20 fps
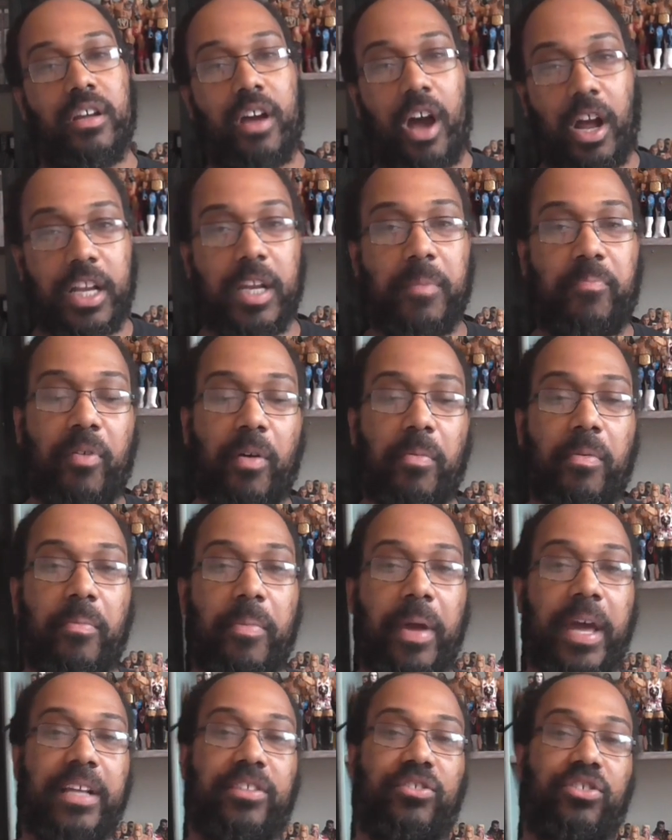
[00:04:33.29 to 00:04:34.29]
Only problem
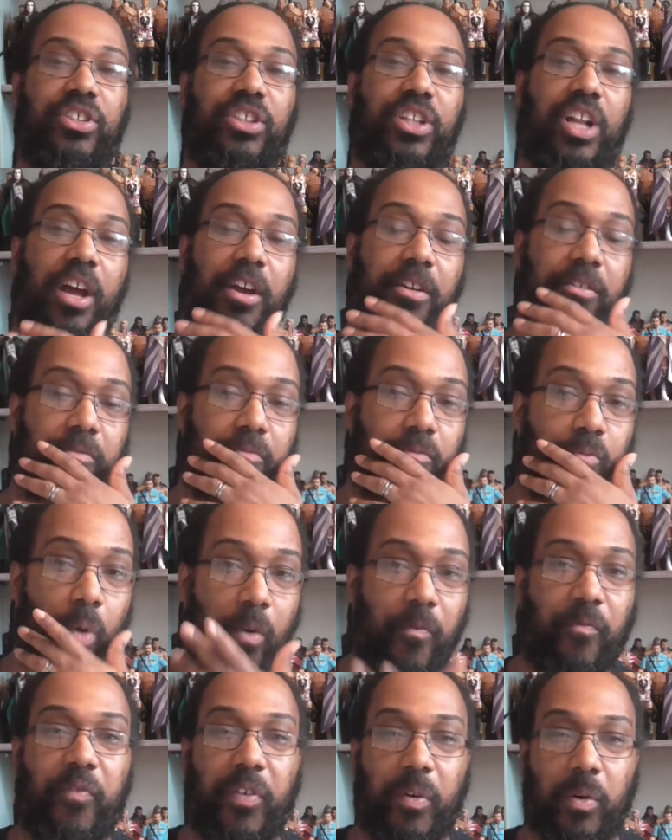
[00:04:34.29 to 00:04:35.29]
is,
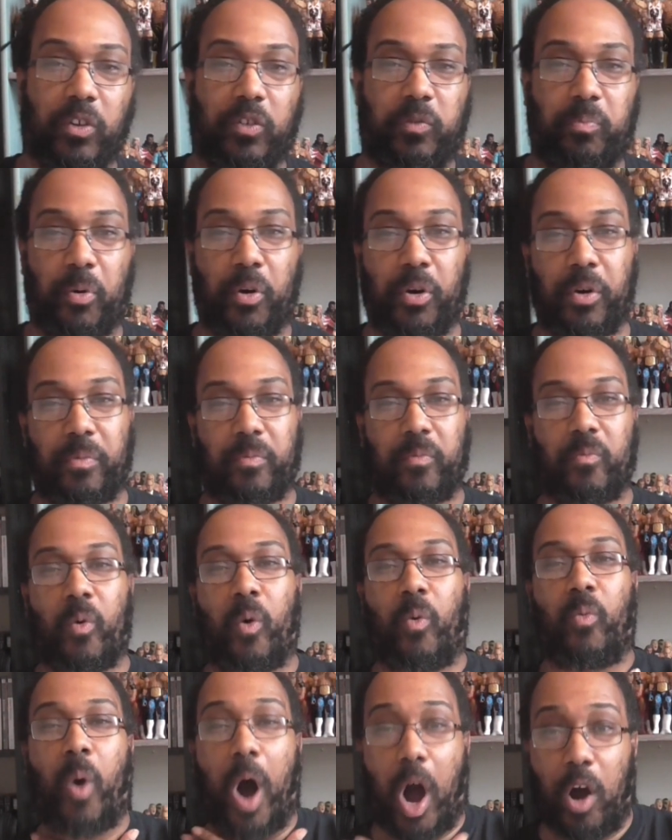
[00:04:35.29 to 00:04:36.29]
one thing
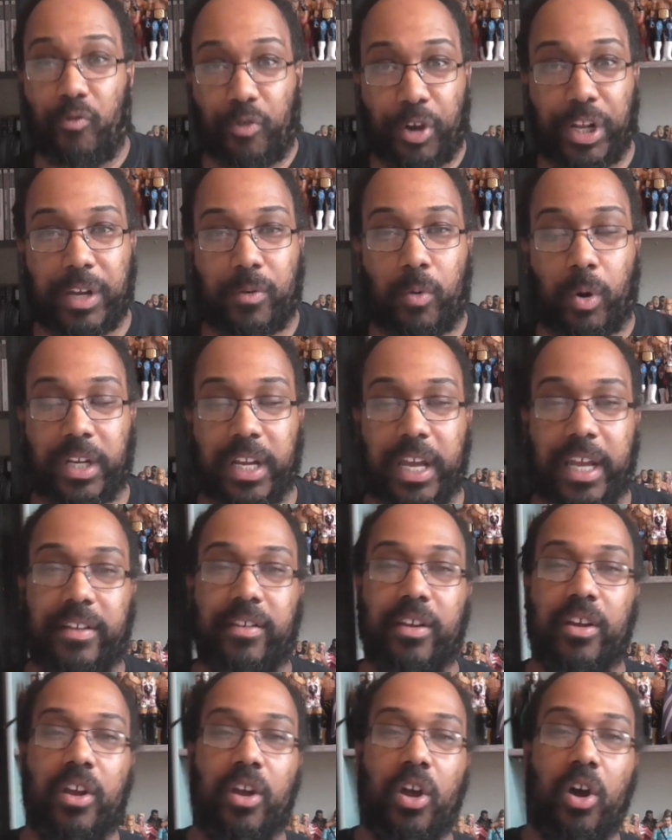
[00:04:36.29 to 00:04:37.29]
what I really wanted
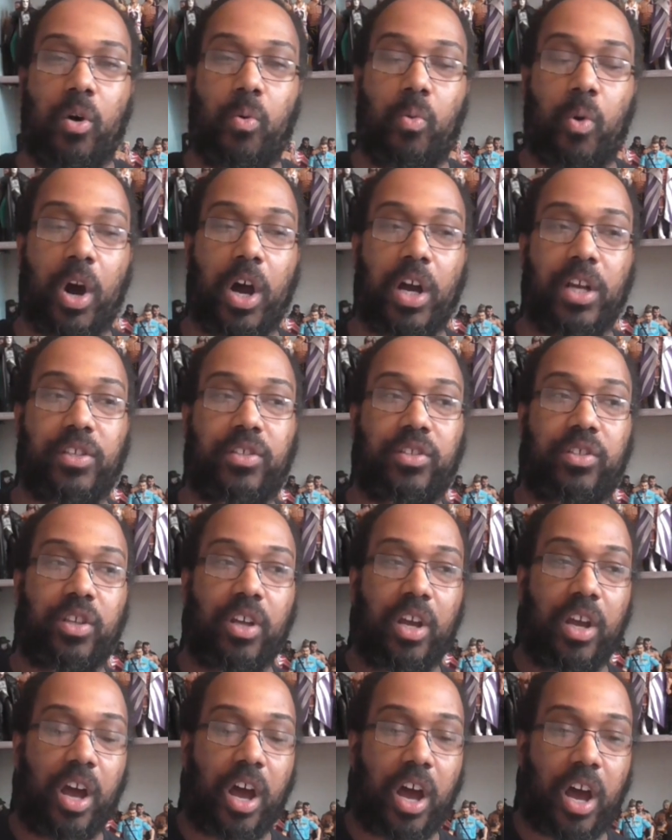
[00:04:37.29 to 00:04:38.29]
was
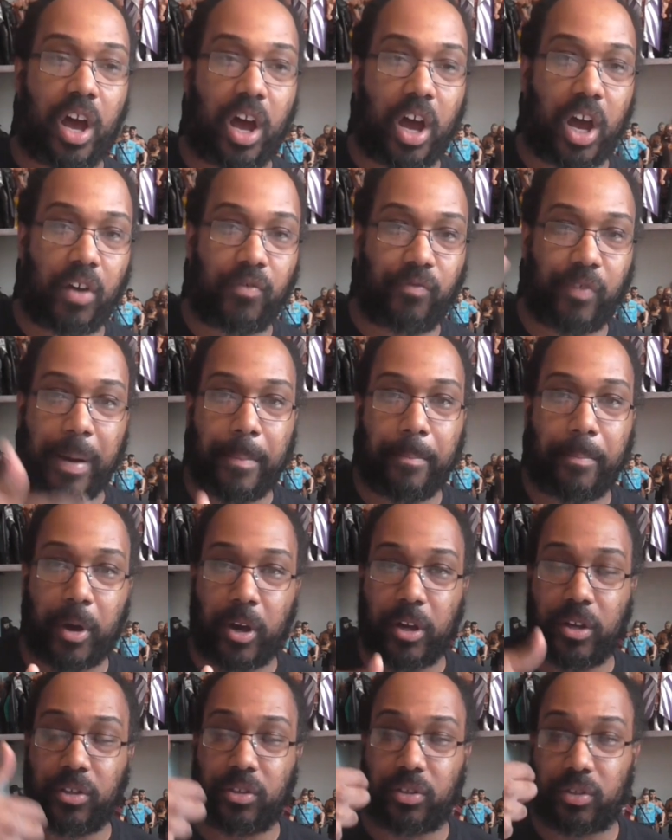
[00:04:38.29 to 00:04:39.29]

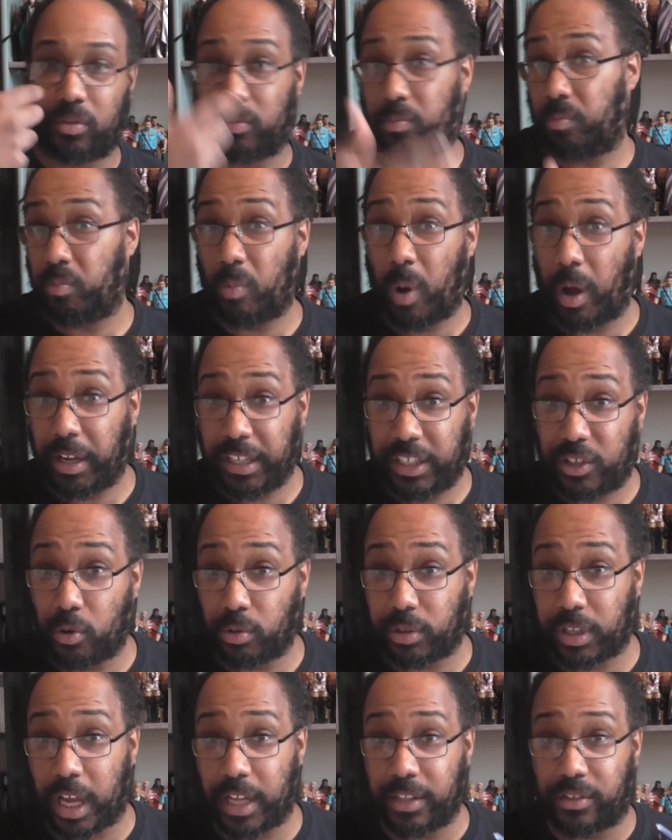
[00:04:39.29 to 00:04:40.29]
Rambo's, well, he
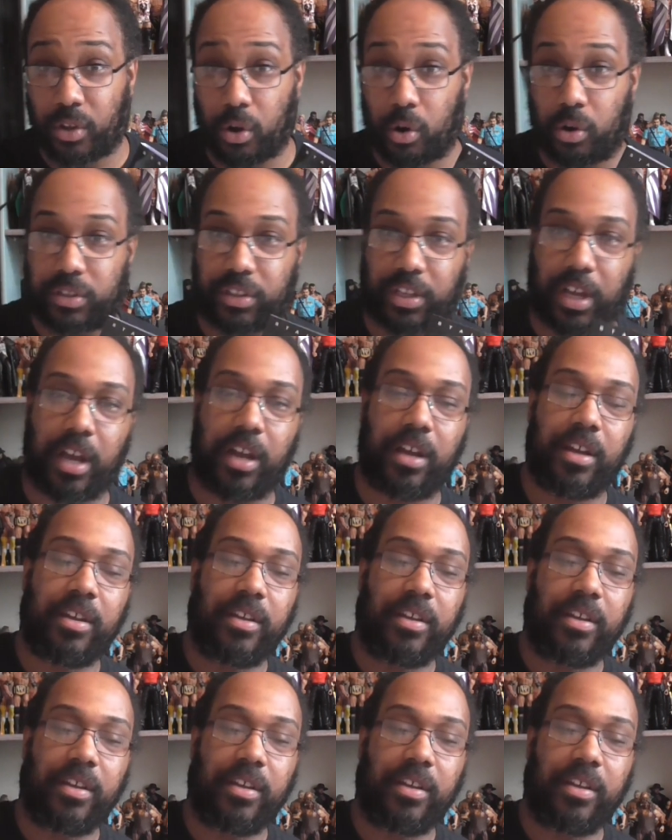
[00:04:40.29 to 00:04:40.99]
calls it a daughter,